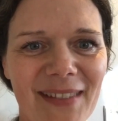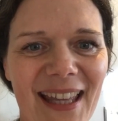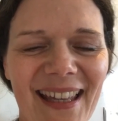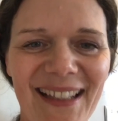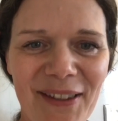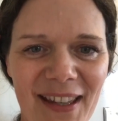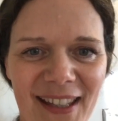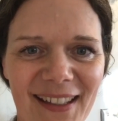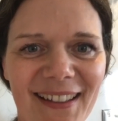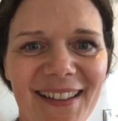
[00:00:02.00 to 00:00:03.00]
Hello there,
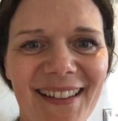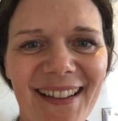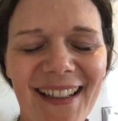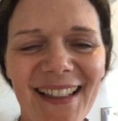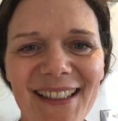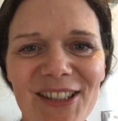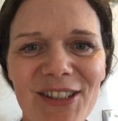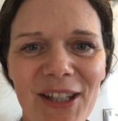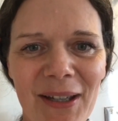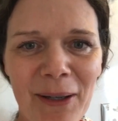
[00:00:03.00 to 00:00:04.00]
I'd like to show
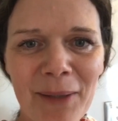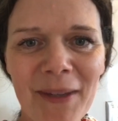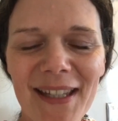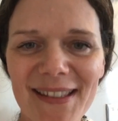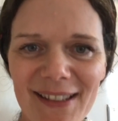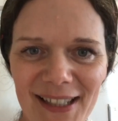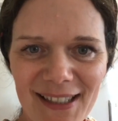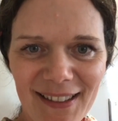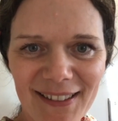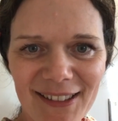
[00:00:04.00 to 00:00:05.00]
you how I make
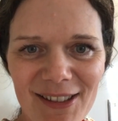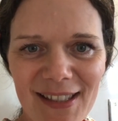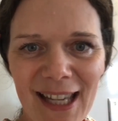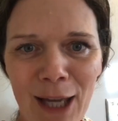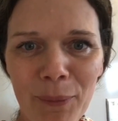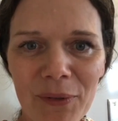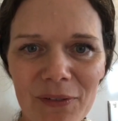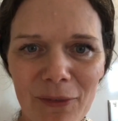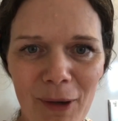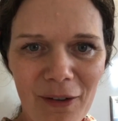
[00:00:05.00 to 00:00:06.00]
cider using apples
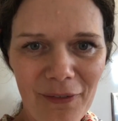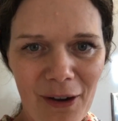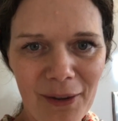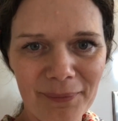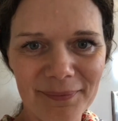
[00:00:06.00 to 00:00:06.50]
from our farm.